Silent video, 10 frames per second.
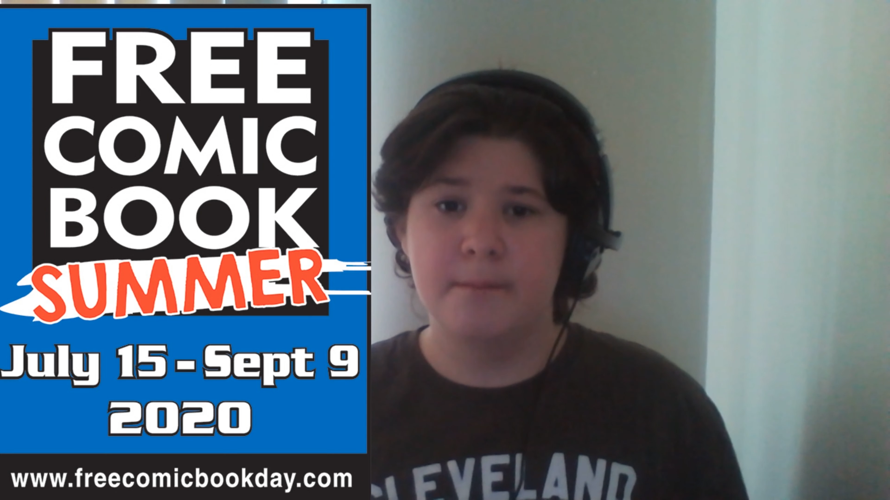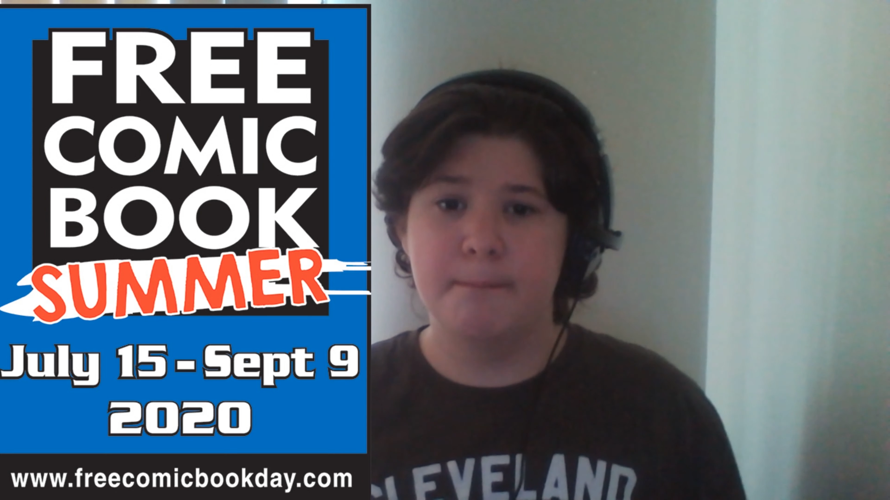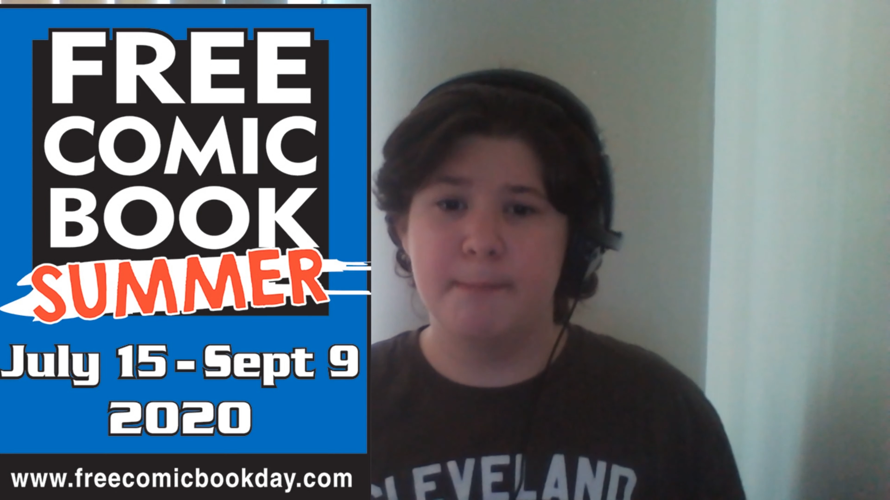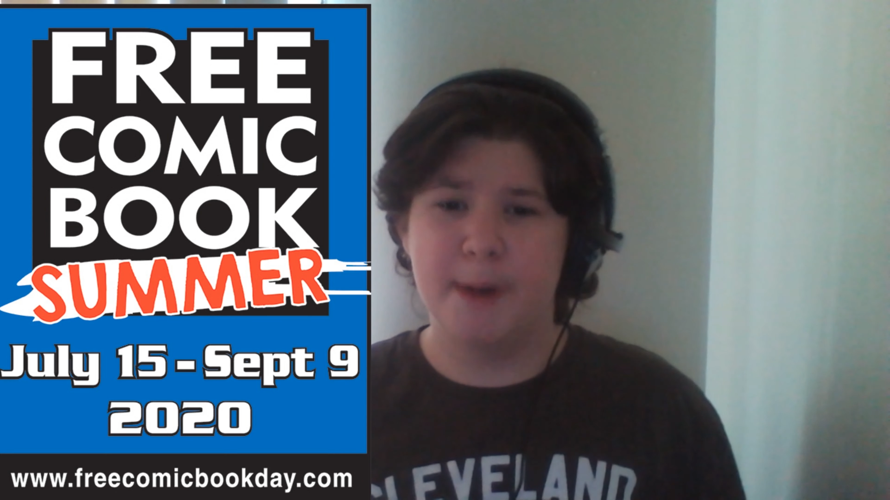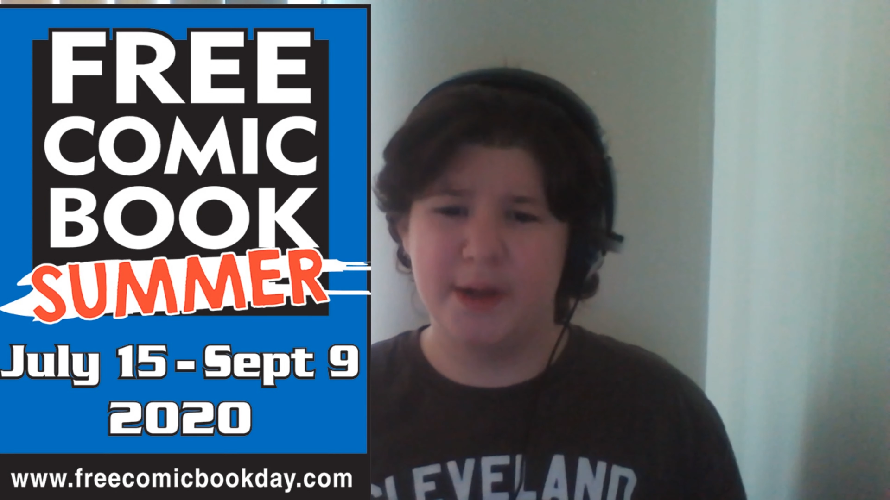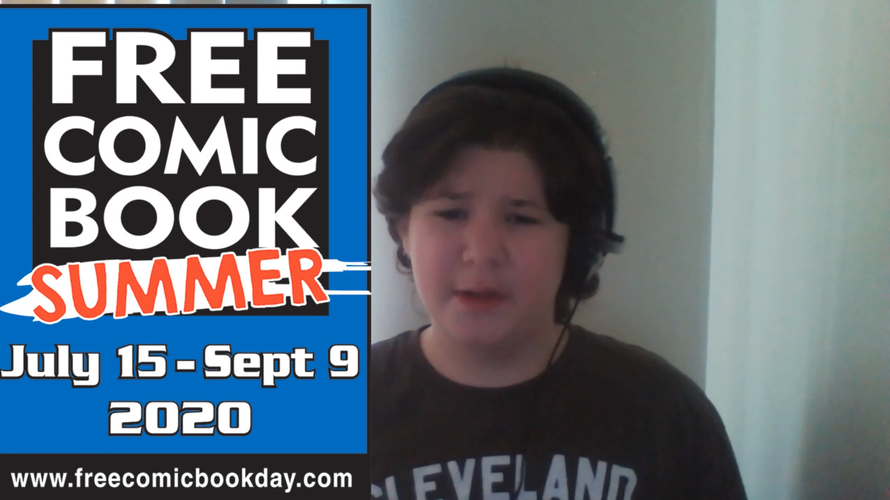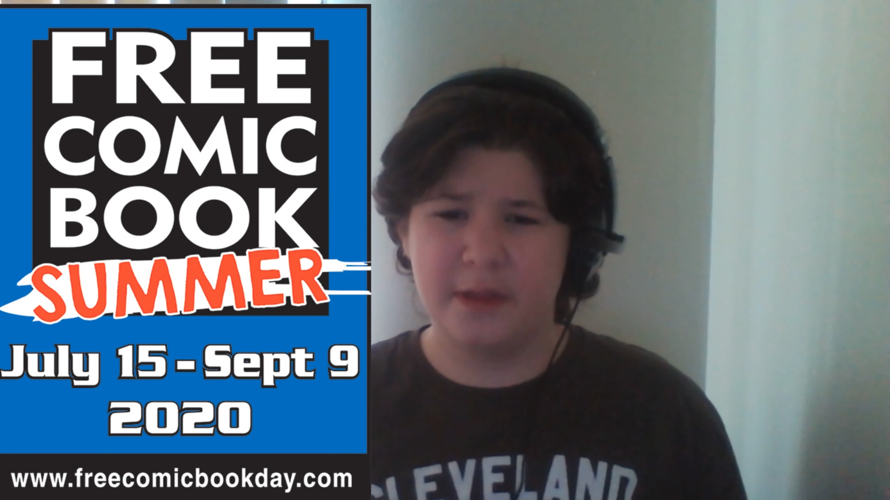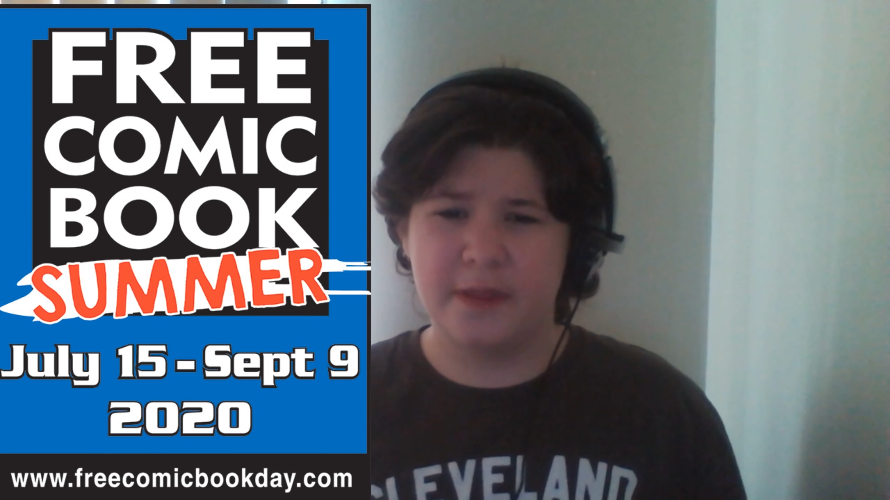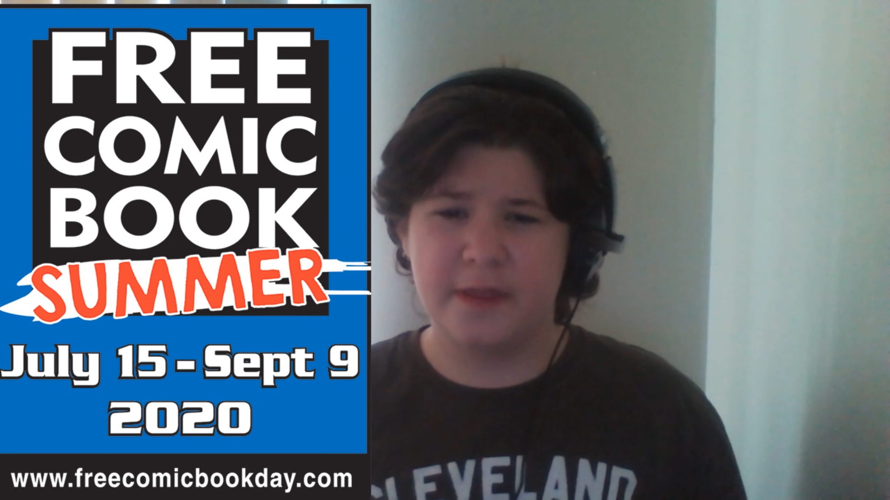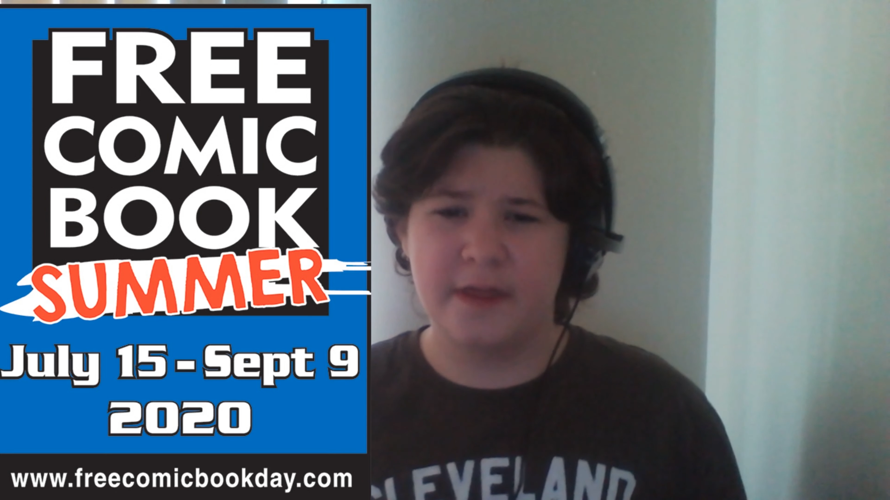month,
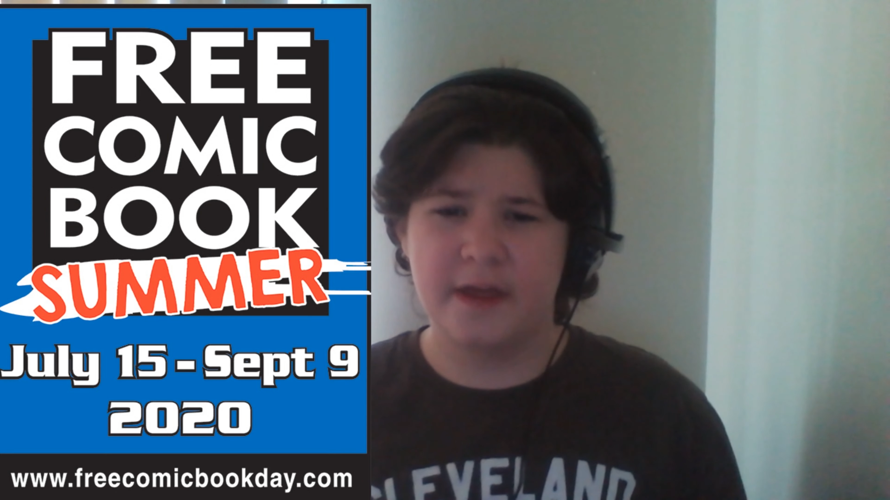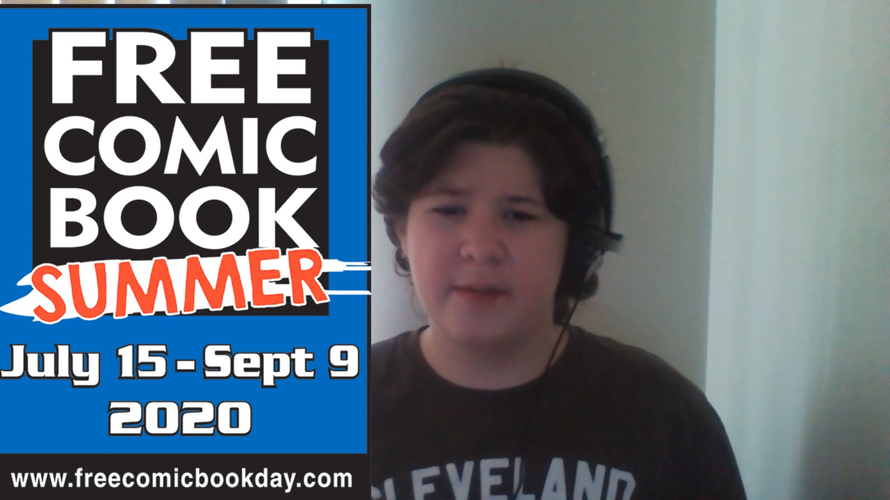I